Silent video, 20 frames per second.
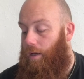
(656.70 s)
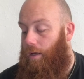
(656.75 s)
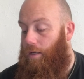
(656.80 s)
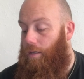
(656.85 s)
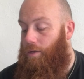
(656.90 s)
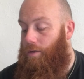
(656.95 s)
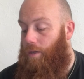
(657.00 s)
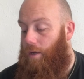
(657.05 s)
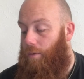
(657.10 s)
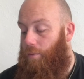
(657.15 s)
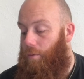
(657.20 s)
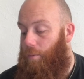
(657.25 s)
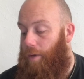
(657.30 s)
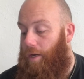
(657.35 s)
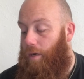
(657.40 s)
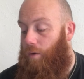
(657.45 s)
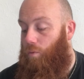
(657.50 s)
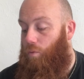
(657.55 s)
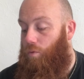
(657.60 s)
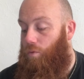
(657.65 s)
Each time you
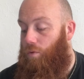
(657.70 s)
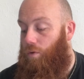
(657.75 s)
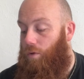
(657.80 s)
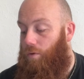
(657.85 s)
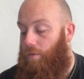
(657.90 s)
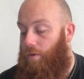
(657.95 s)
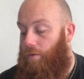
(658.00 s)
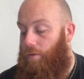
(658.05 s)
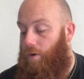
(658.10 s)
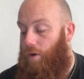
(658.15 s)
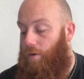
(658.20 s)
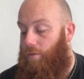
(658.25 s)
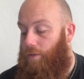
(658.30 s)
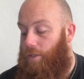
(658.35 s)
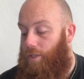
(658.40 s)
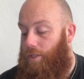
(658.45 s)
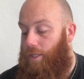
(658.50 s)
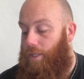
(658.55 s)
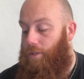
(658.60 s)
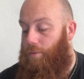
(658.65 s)
make a wound roll of a
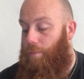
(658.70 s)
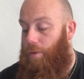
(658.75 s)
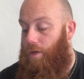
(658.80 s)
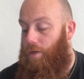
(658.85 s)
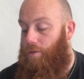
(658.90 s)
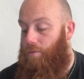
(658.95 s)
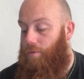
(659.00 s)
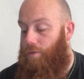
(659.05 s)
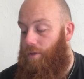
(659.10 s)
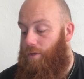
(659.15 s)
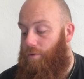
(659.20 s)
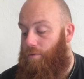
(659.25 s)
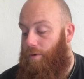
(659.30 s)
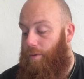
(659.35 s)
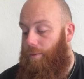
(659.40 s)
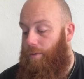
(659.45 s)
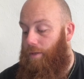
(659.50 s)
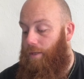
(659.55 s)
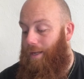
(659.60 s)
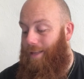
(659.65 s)
6+ with this
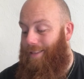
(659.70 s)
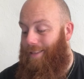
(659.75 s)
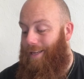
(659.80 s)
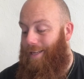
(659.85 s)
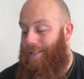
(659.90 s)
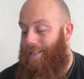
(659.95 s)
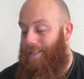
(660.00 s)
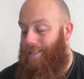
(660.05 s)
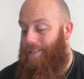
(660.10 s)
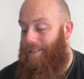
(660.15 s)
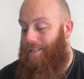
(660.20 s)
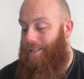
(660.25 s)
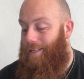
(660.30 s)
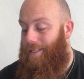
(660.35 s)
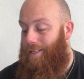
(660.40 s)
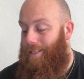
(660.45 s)
weapon, that is